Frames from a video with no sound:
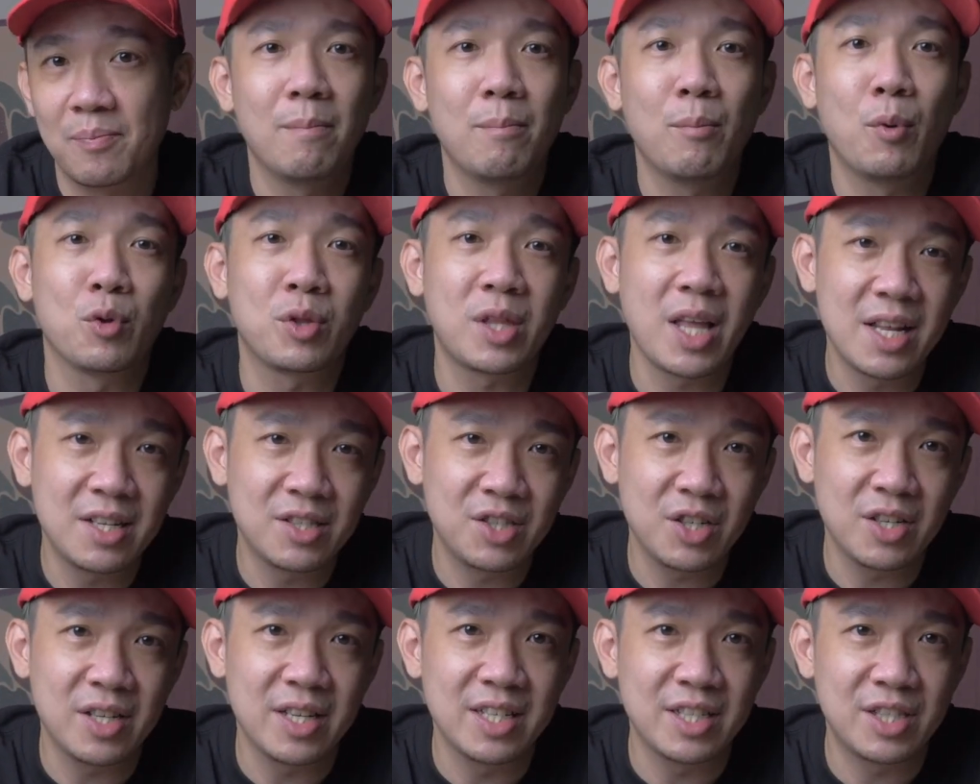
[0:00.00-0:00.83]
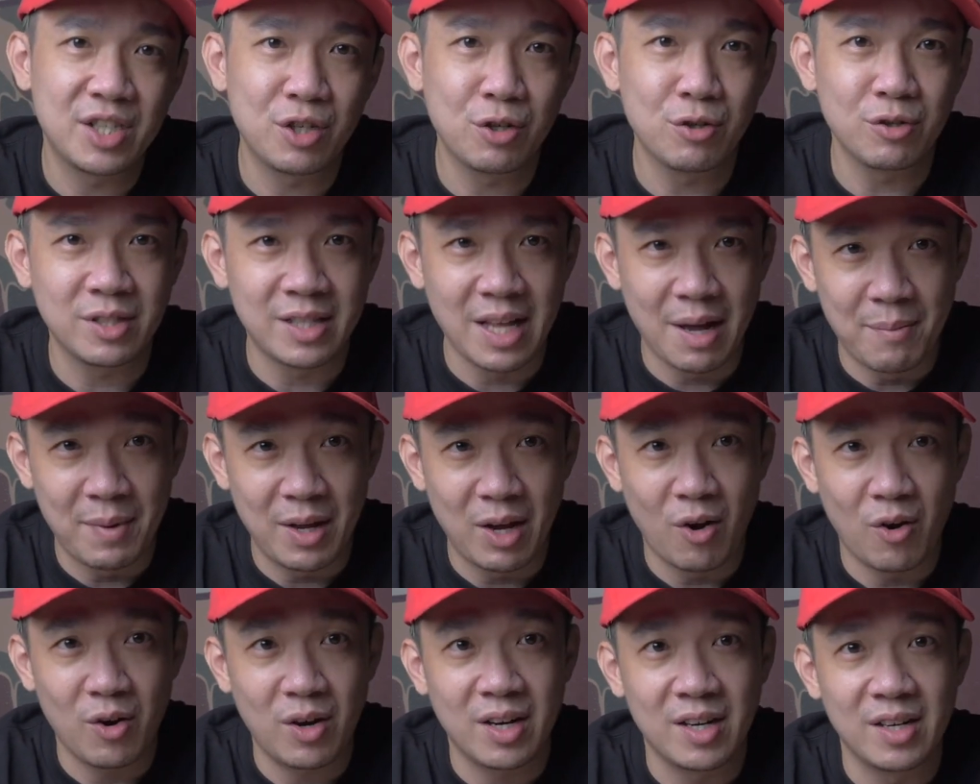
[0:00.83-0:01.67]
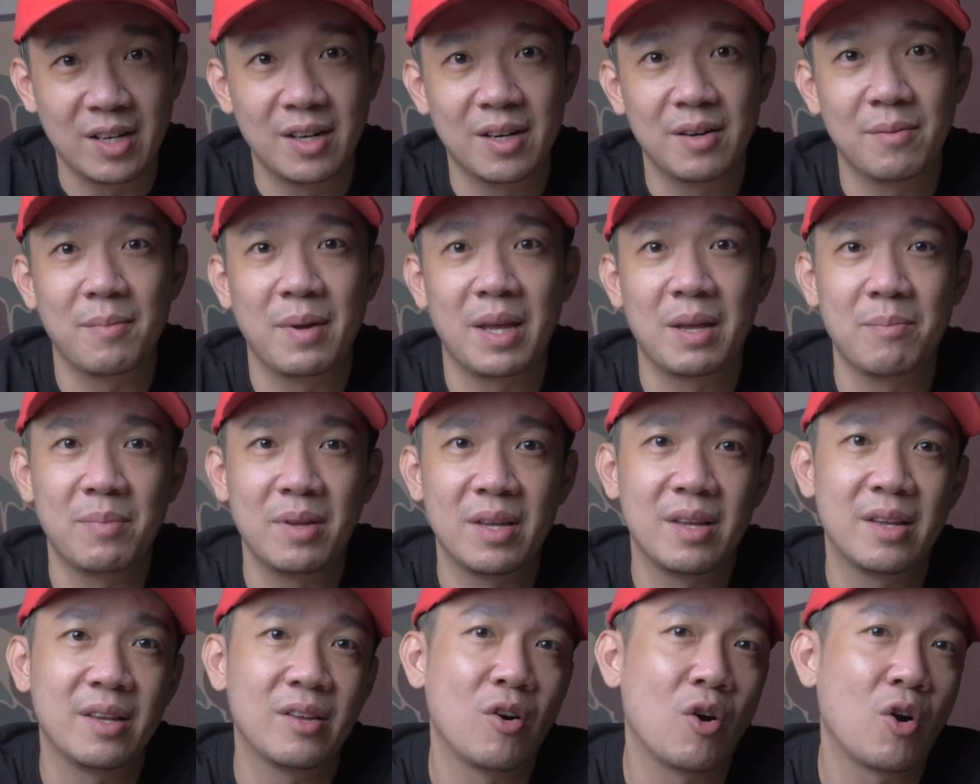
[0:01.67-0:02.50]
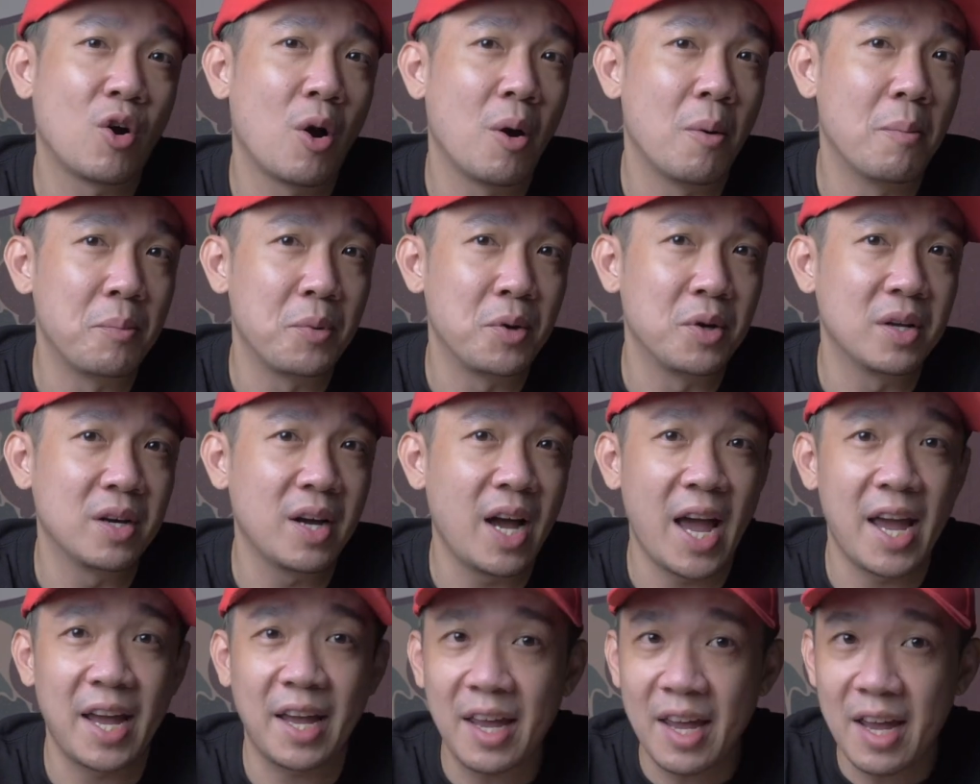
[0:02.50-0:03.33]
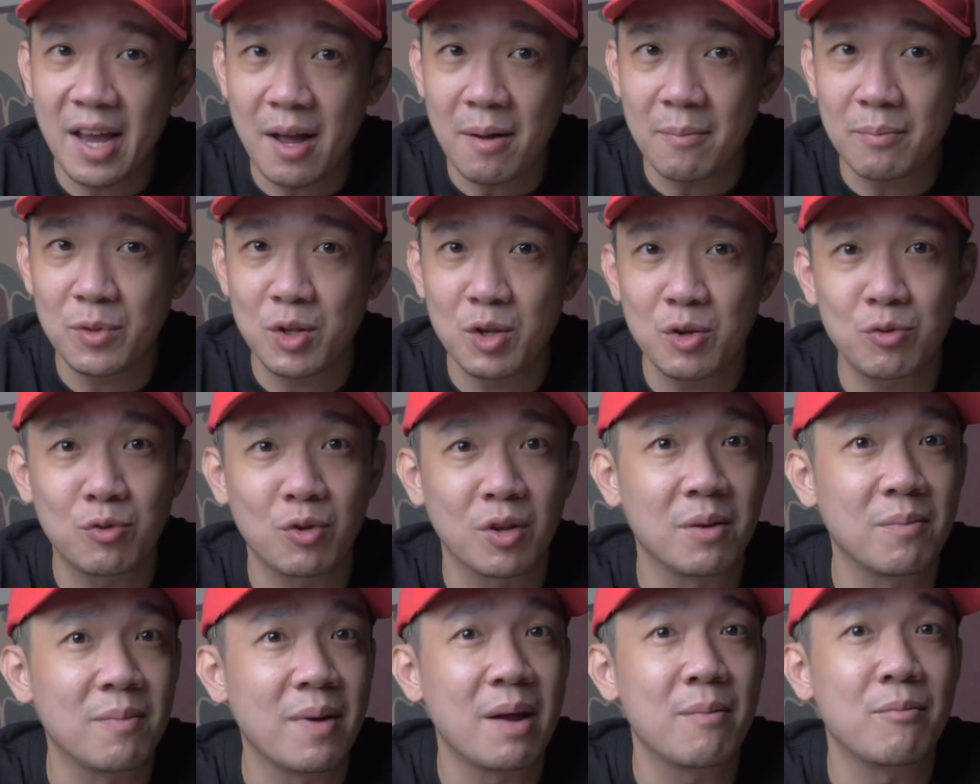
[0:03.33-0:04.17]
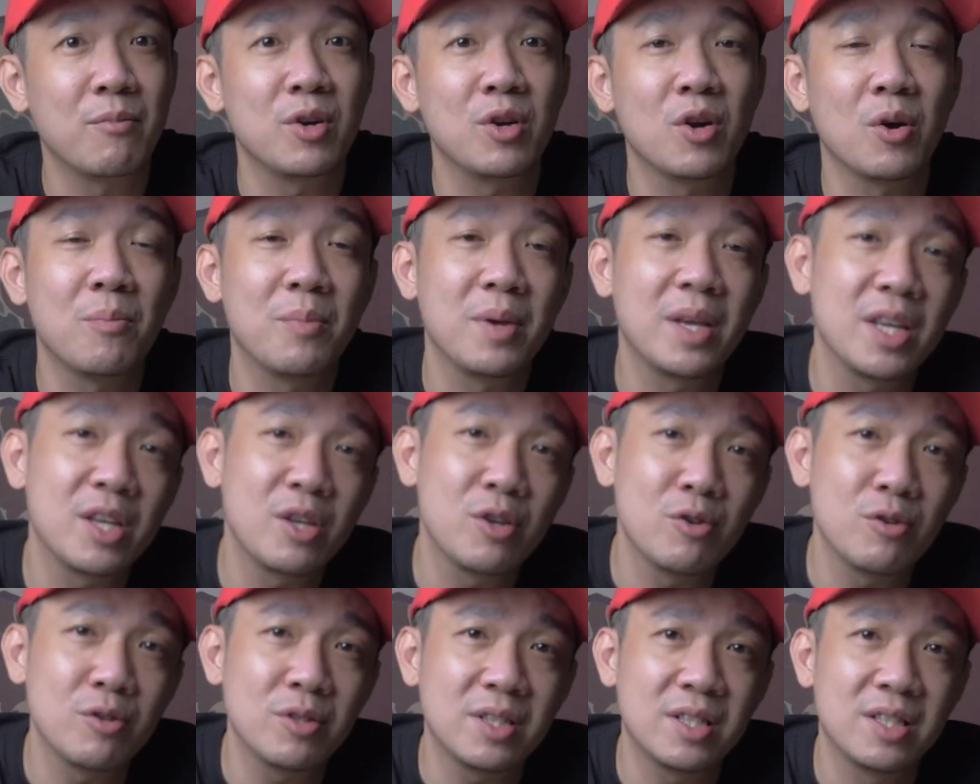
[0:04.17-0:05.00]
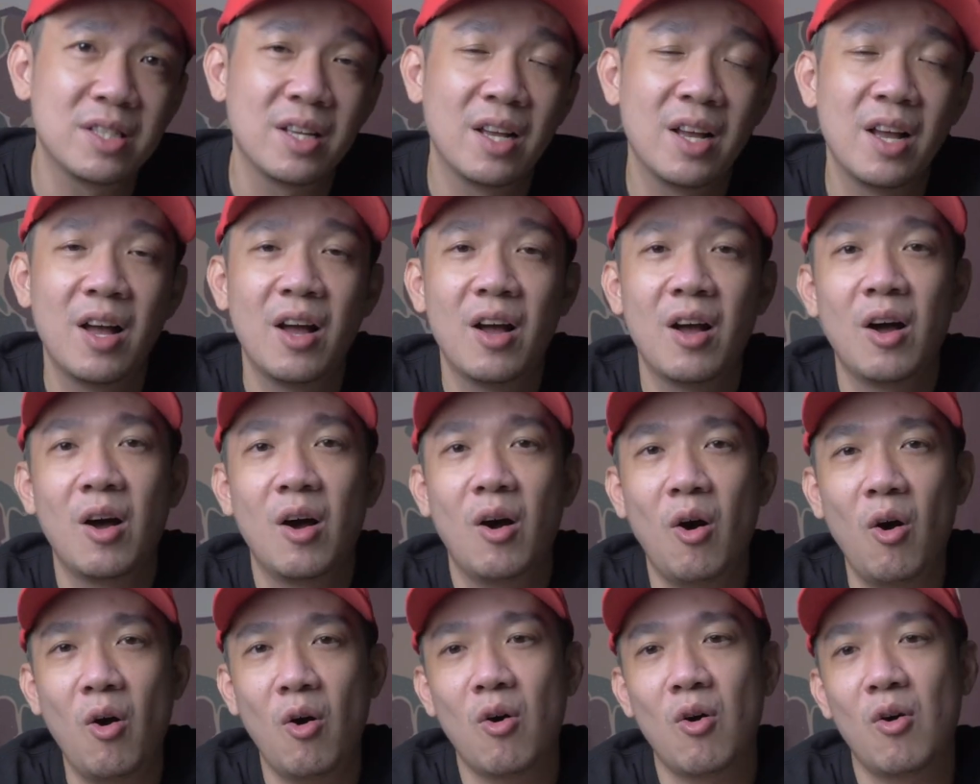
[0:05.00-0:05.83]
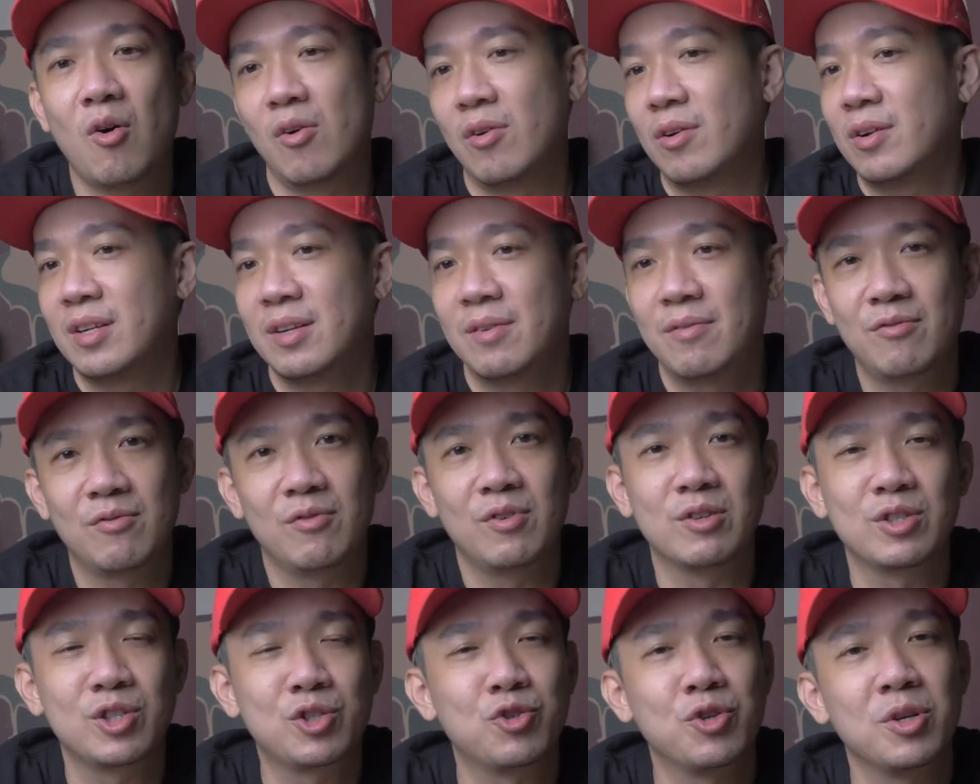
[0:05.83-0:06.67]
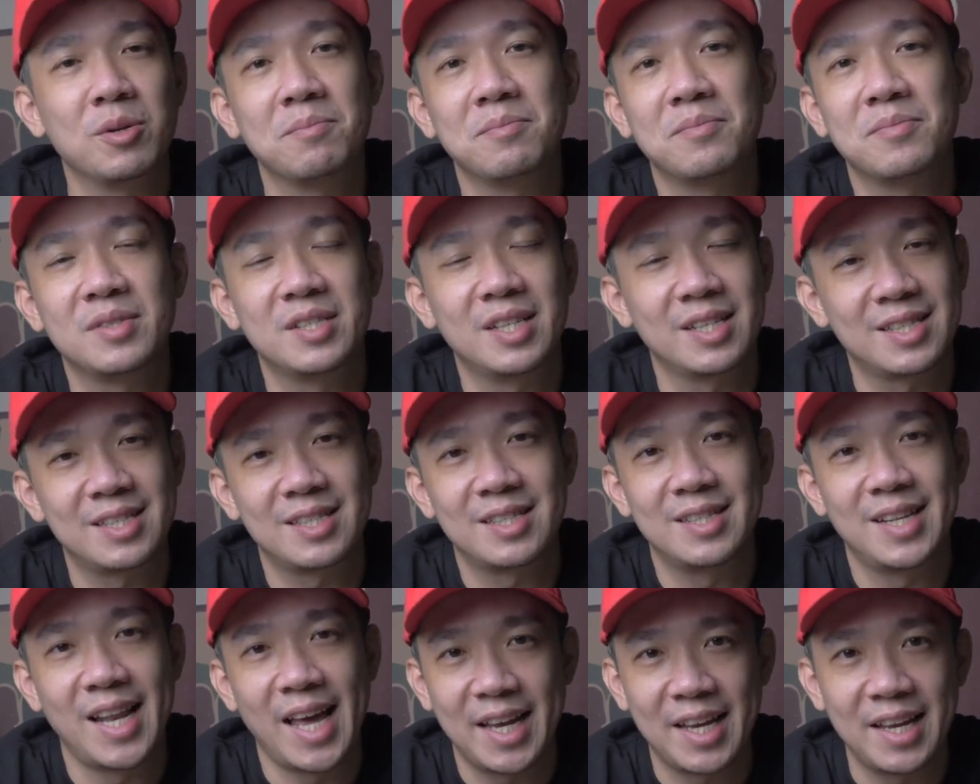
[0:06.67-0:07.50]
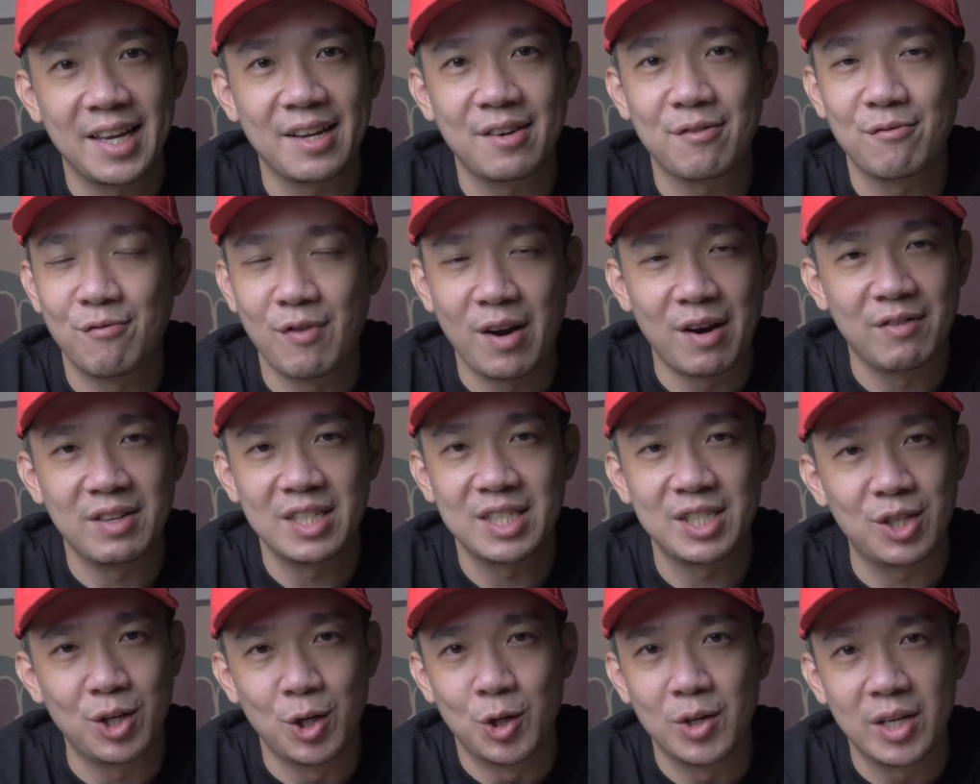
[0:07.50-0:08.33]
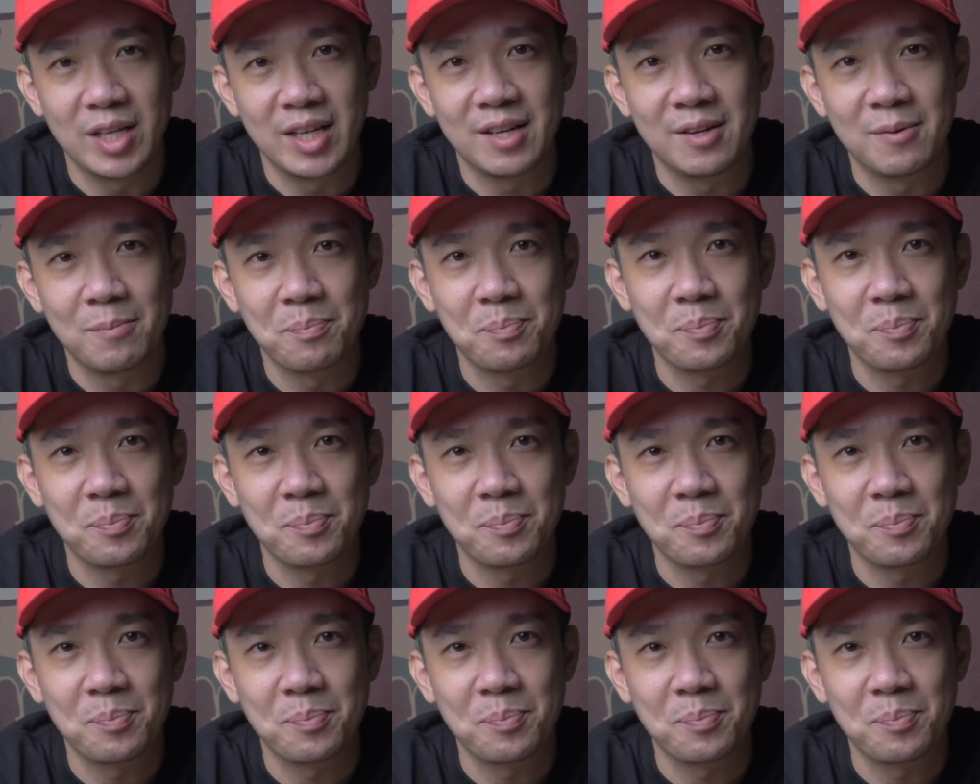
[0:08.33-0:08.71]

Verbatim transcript: Potential issues that may occur may be your computer hanging up due to the memory of being used or your stream just lagging very slowly.